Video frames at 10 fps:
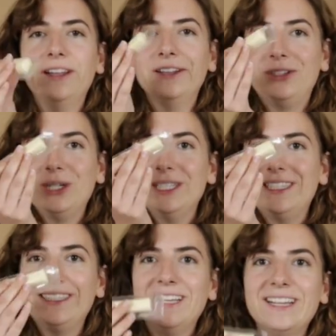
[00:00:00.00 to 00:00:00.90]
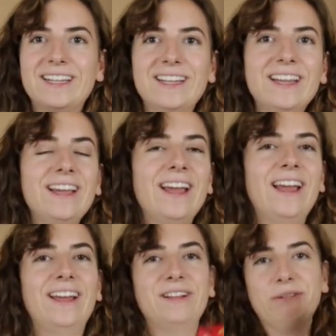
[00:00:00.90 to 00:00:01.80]
and a cheese stick,
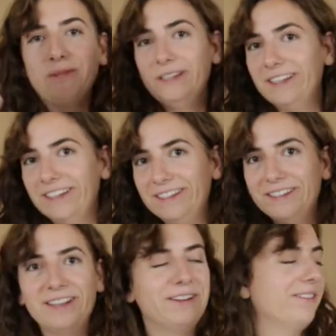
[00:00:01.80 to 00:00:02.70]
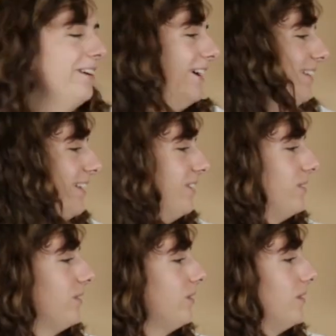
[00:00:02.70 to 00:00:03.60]
and I don't know, I,
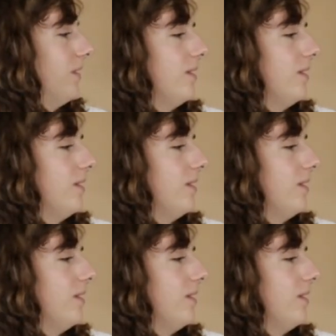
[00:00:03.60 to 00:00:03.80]
that's just,